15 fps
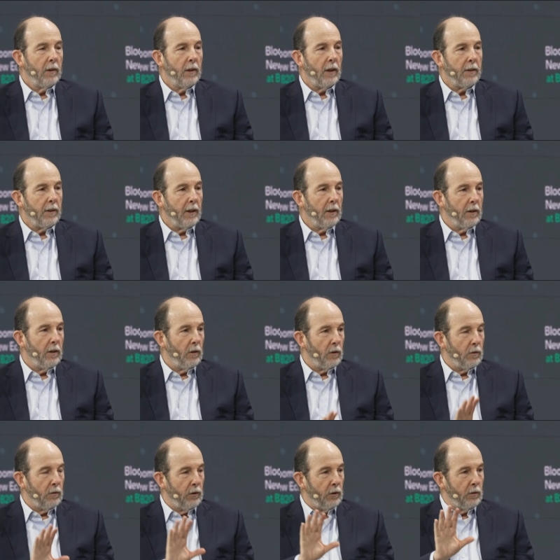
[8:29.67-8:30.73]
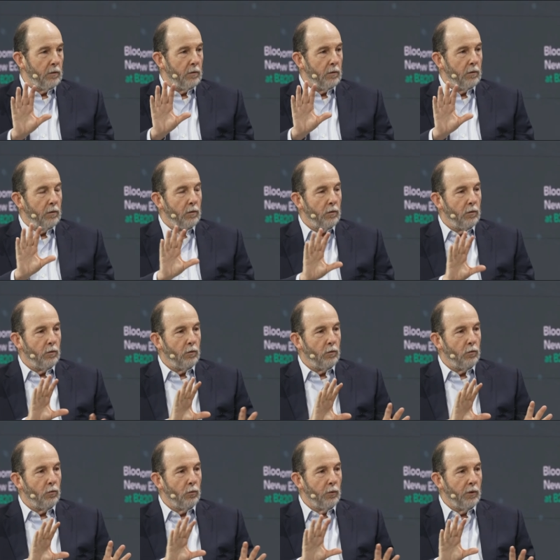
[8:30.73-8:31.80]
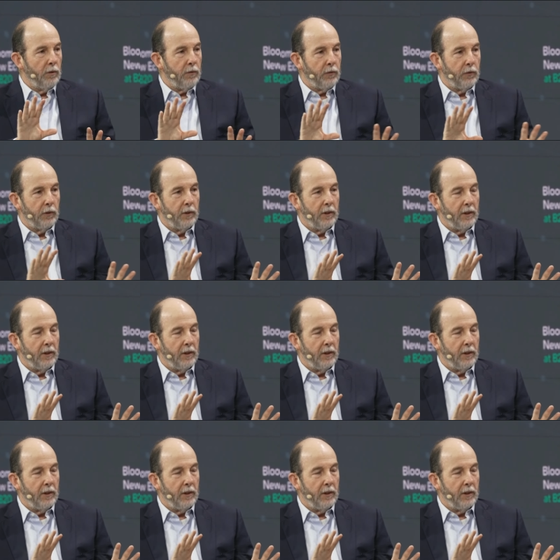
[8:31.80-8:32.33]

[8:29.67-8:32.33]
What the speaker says: think there are two different